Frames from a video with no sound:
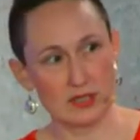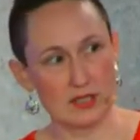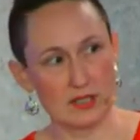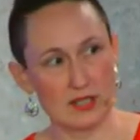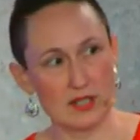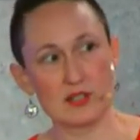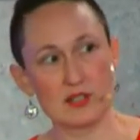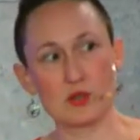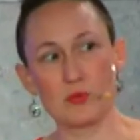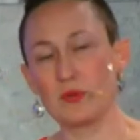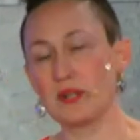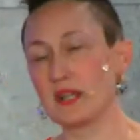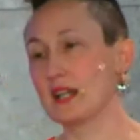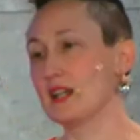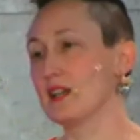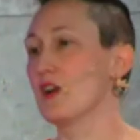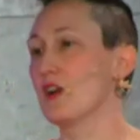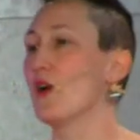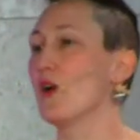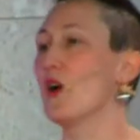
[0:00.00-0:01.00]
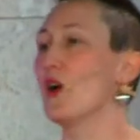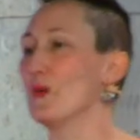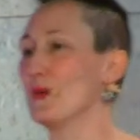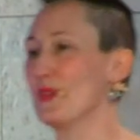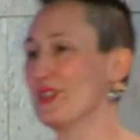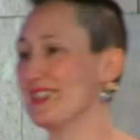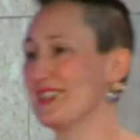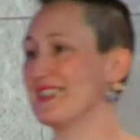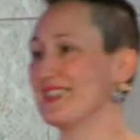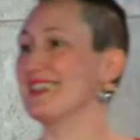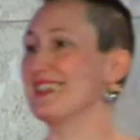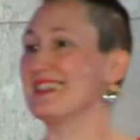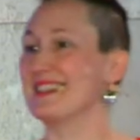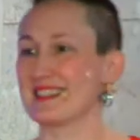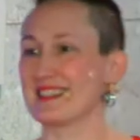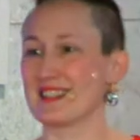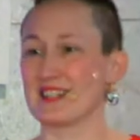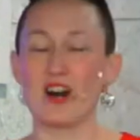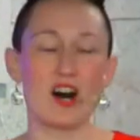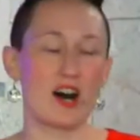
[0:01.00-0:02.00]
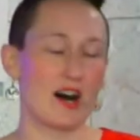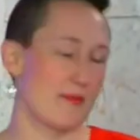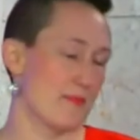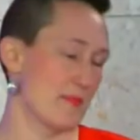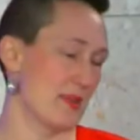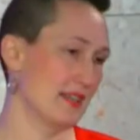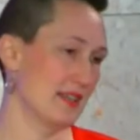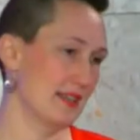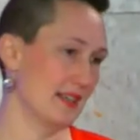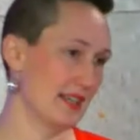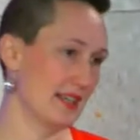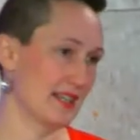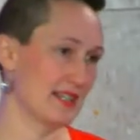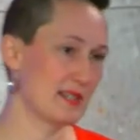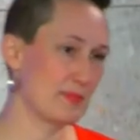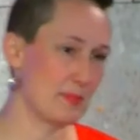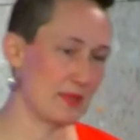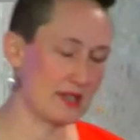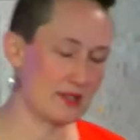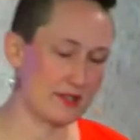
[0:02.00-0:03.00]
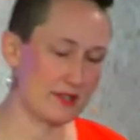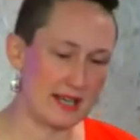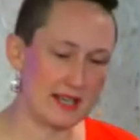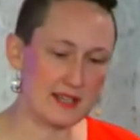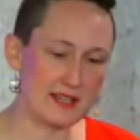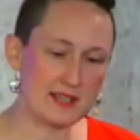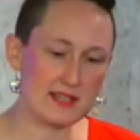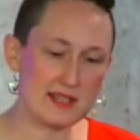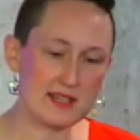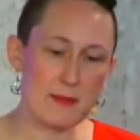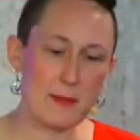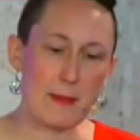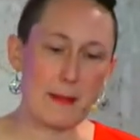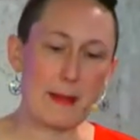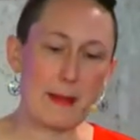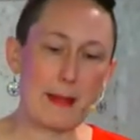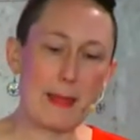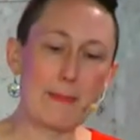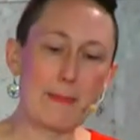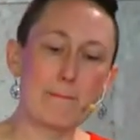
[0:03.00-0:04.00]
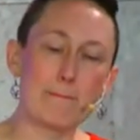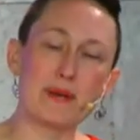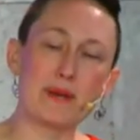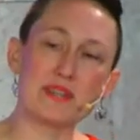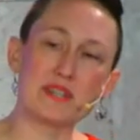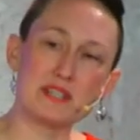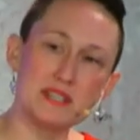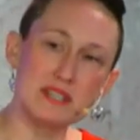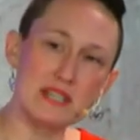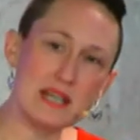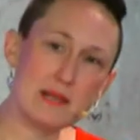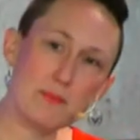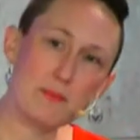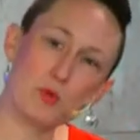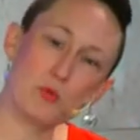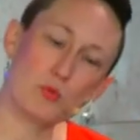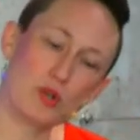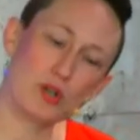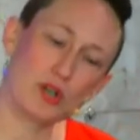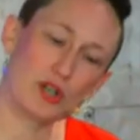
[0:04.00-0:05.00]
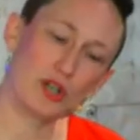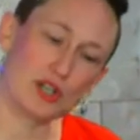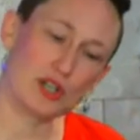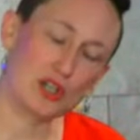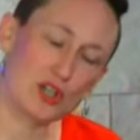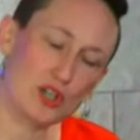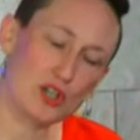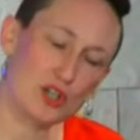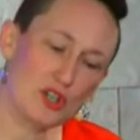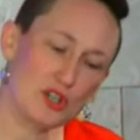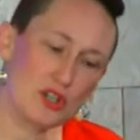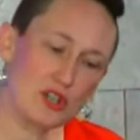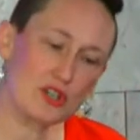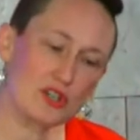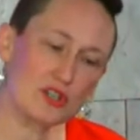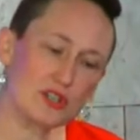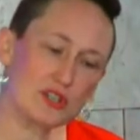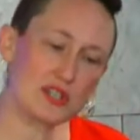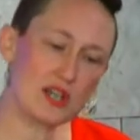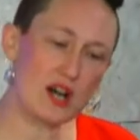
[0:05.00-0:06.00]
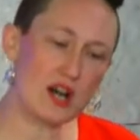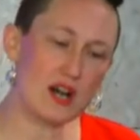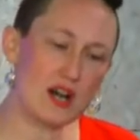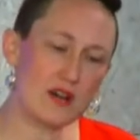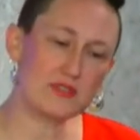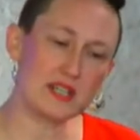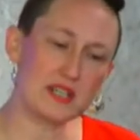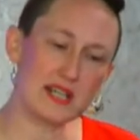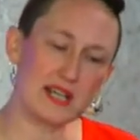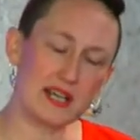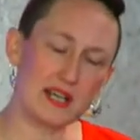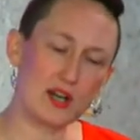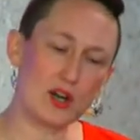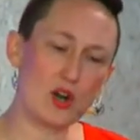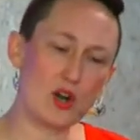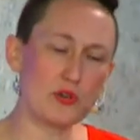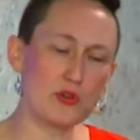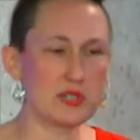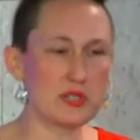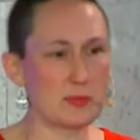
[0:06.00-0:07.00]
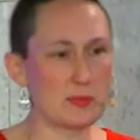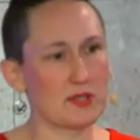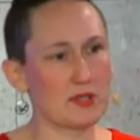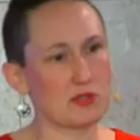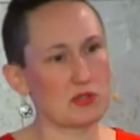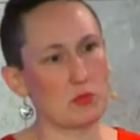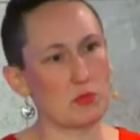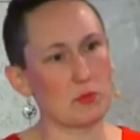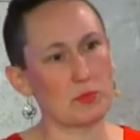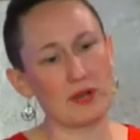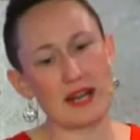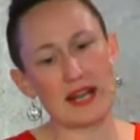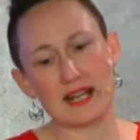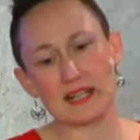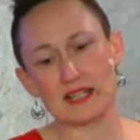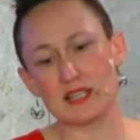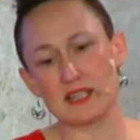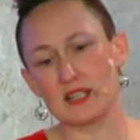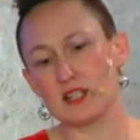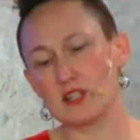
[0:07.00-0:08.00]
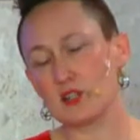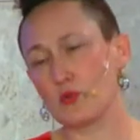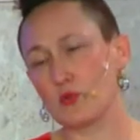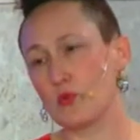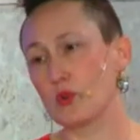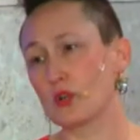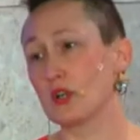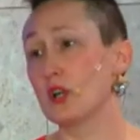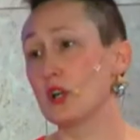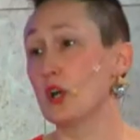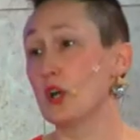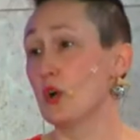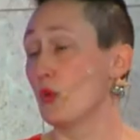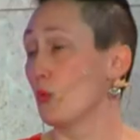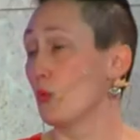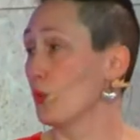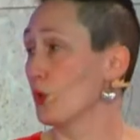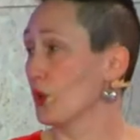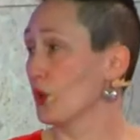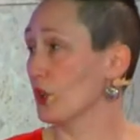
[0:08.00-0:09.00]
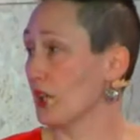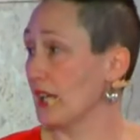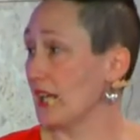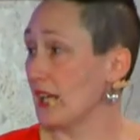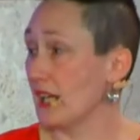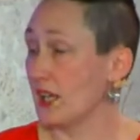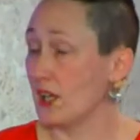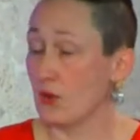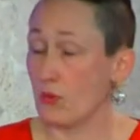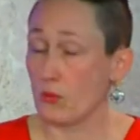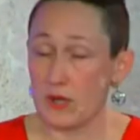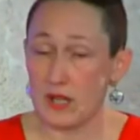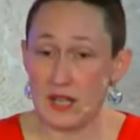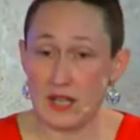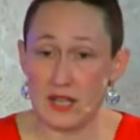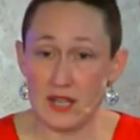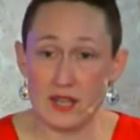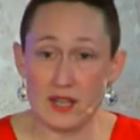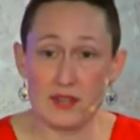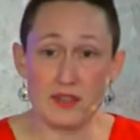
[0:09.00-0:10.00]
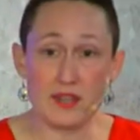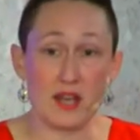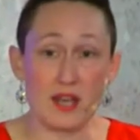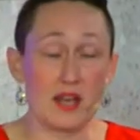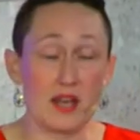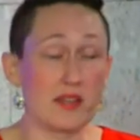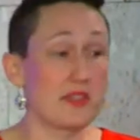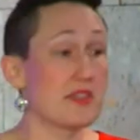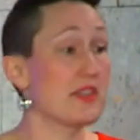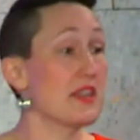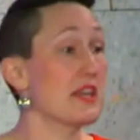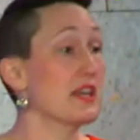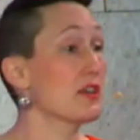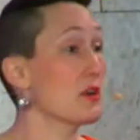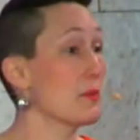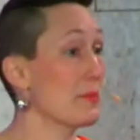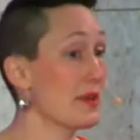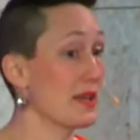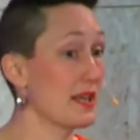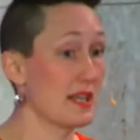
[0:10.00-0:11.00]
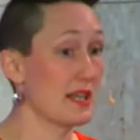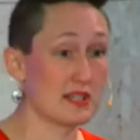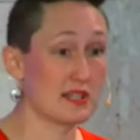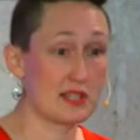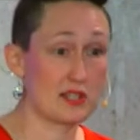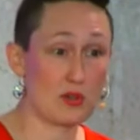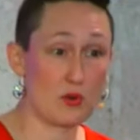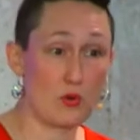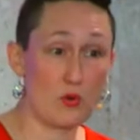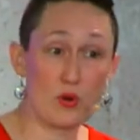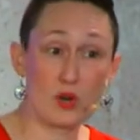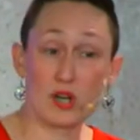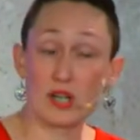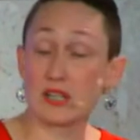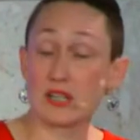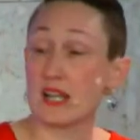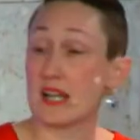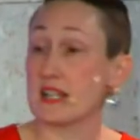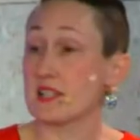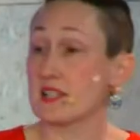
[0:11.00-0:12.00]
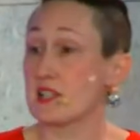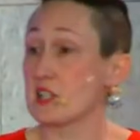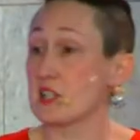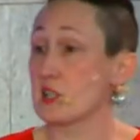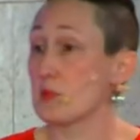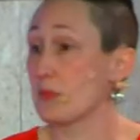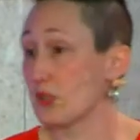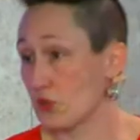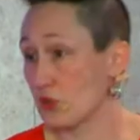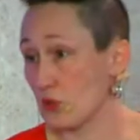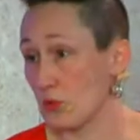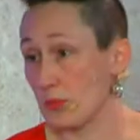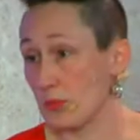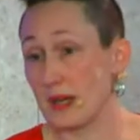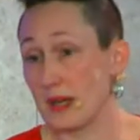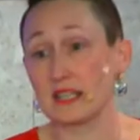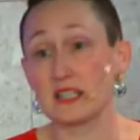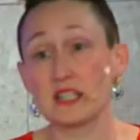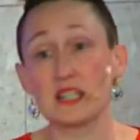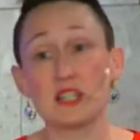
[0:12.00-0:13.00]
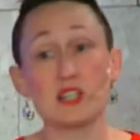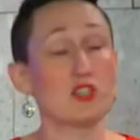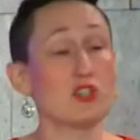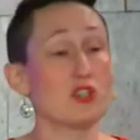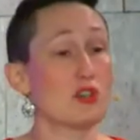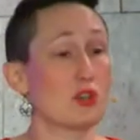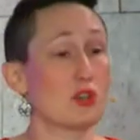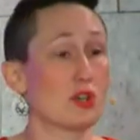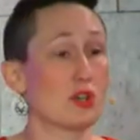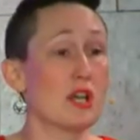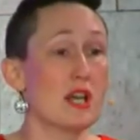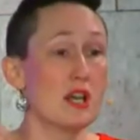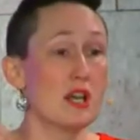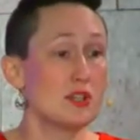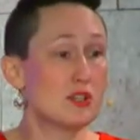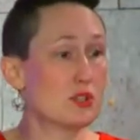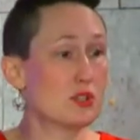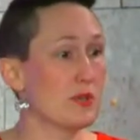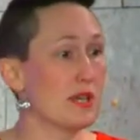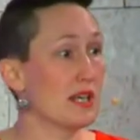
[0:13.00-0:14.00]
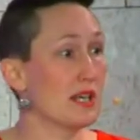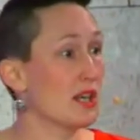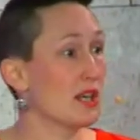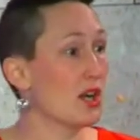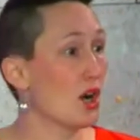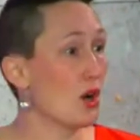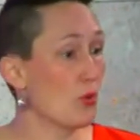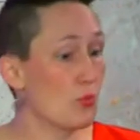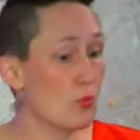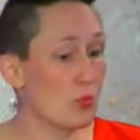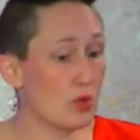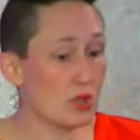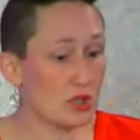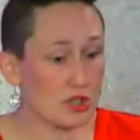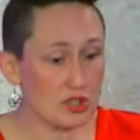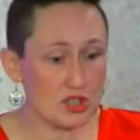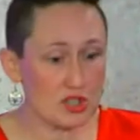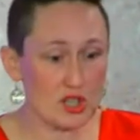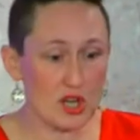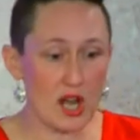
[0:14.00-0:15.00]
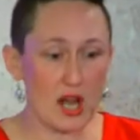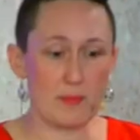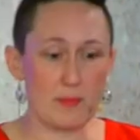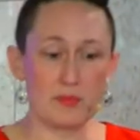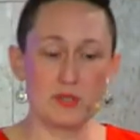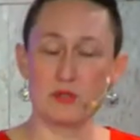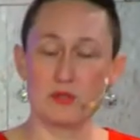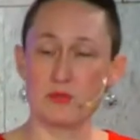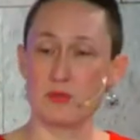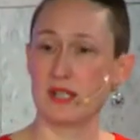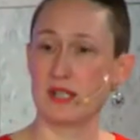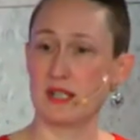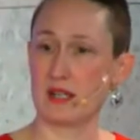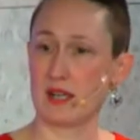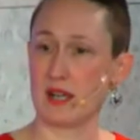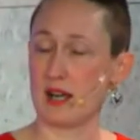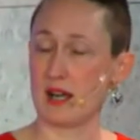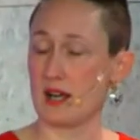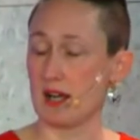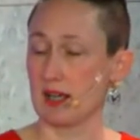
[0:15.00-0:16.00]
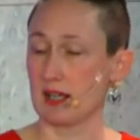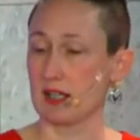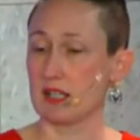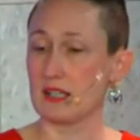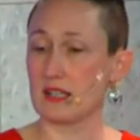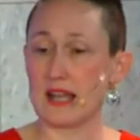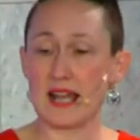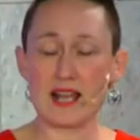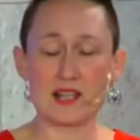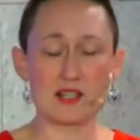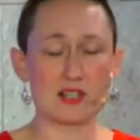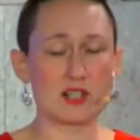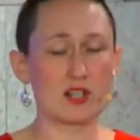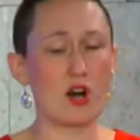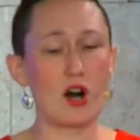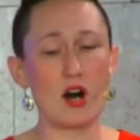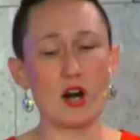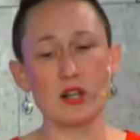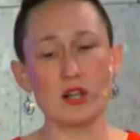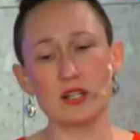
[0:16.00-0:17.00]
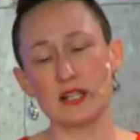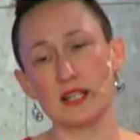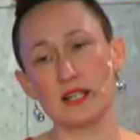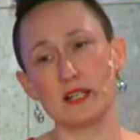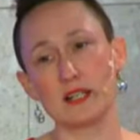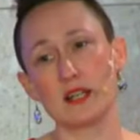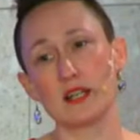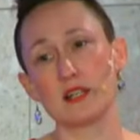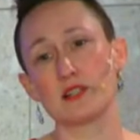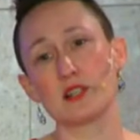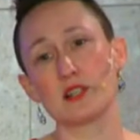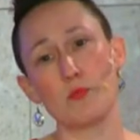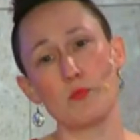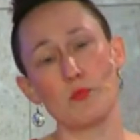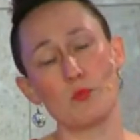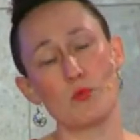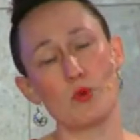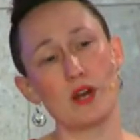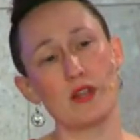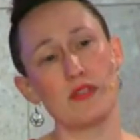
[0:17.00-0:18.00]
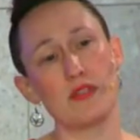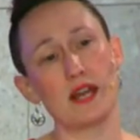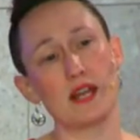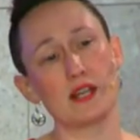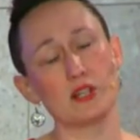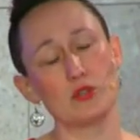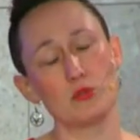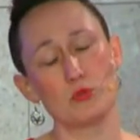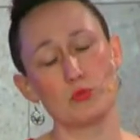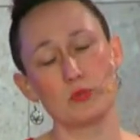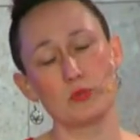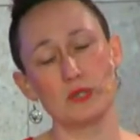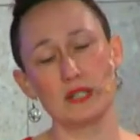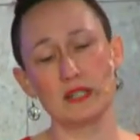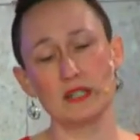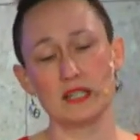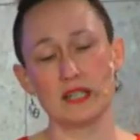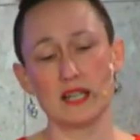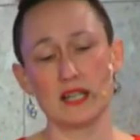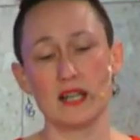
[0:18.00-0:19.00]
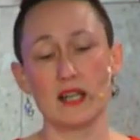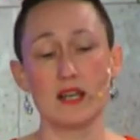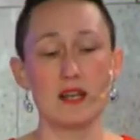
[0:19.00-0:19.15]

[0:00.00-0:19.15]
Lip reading: So we can know, oh, this is a common experience. But the deeper work occurs often in our own spiritual practice or working with a therapist or a licensed spiritual practitioner, doing a workshop, doing a class, calling someone that you really